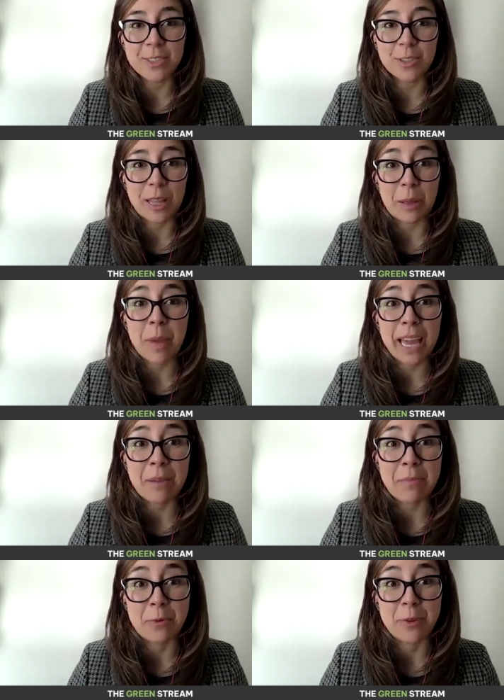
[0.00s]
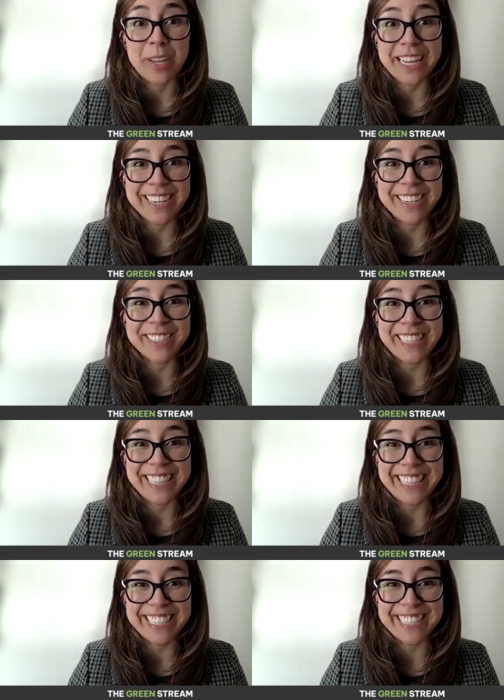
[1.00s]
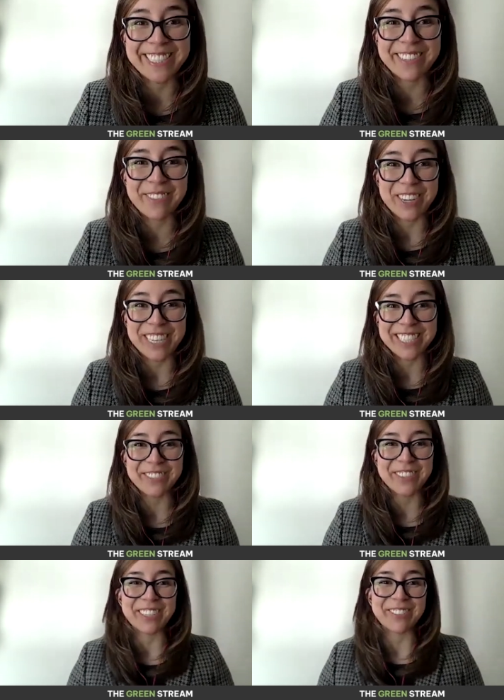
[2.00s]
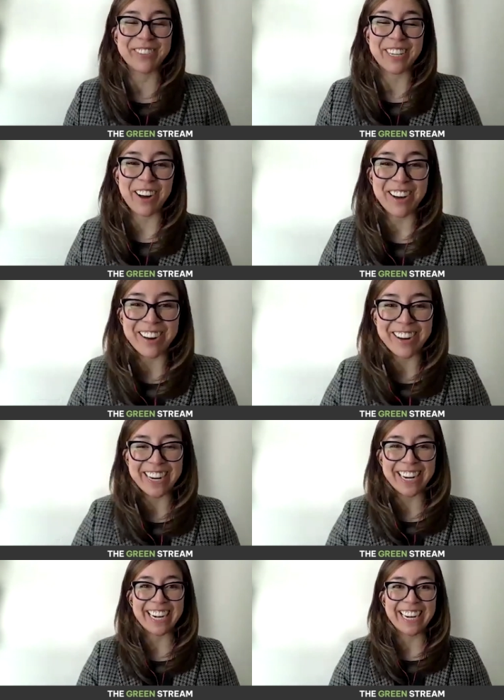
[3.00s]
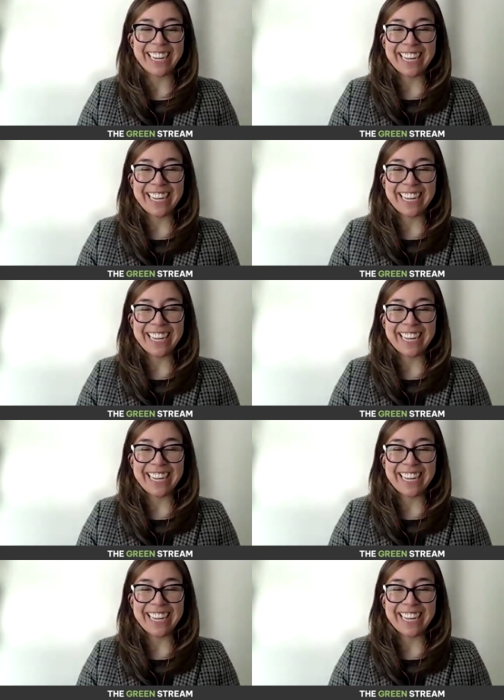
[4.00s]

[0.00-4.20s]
to like pick up and read because in this world where we all are